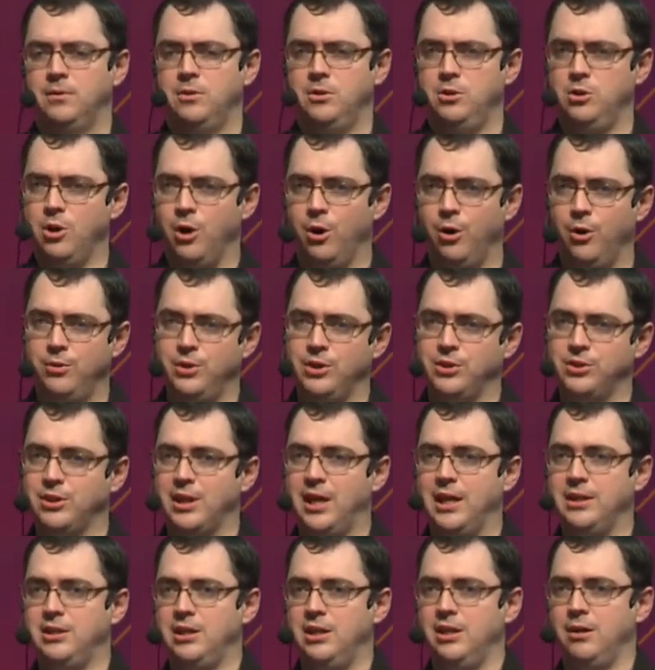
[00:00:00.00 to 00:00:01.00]
no, this
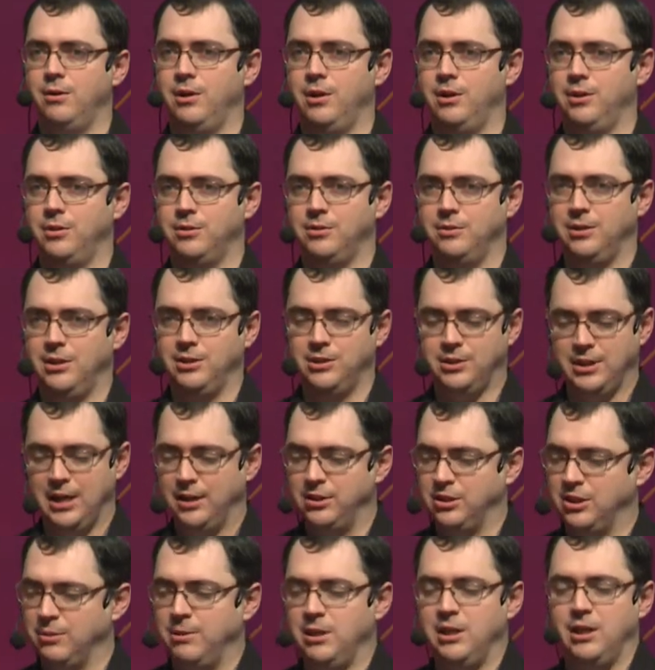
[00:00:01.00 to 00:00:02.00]
idea is, is
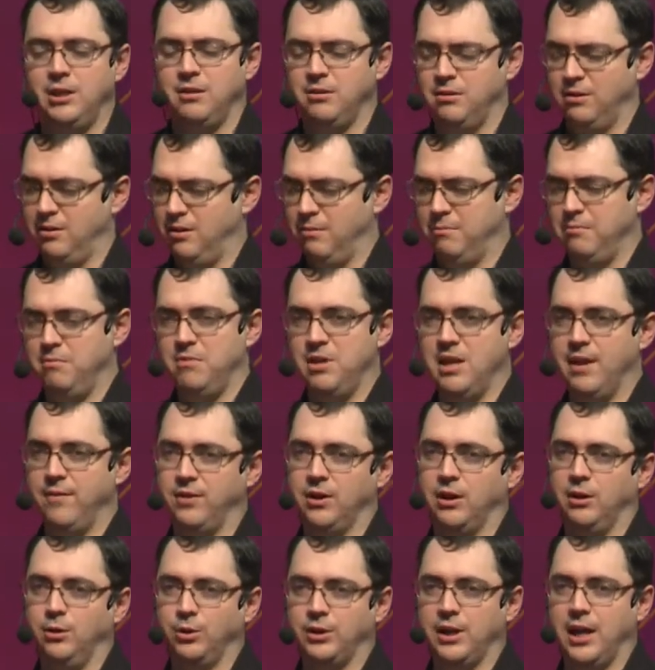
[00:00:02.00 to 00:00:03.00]
dead to me. I'm never
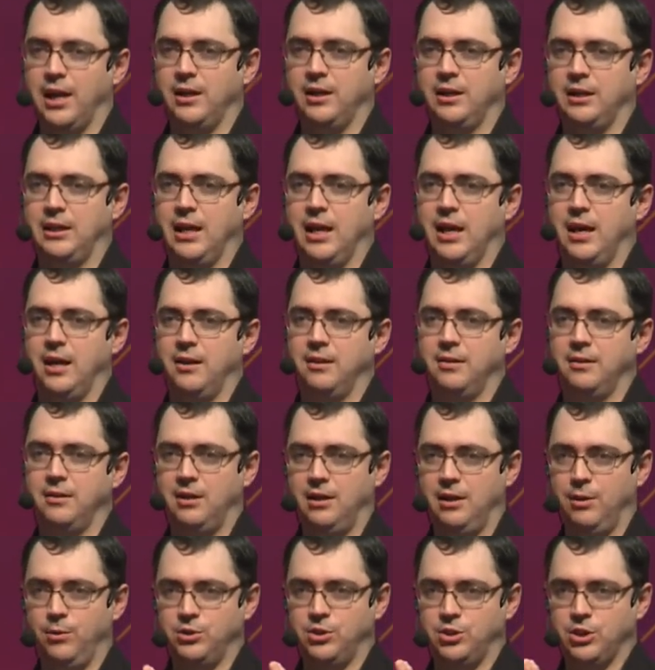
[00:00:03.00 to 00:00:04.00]
going to look at it again.
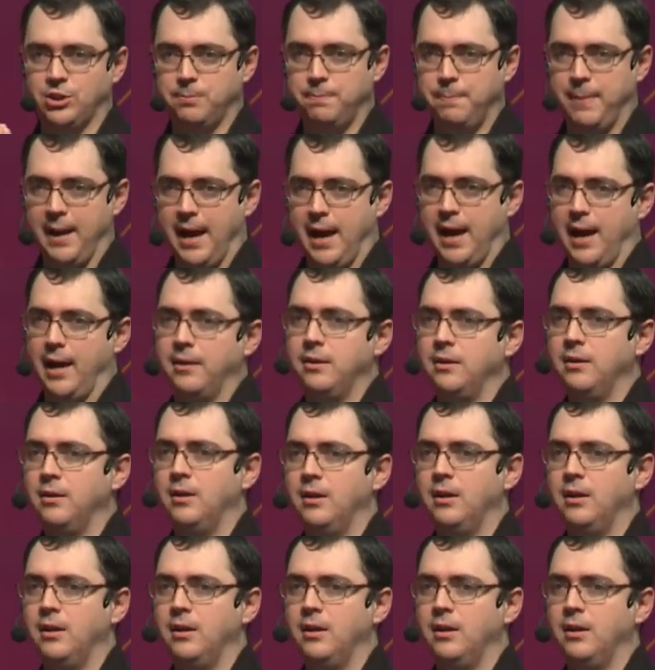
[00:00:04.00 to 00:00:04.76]
It was just bad.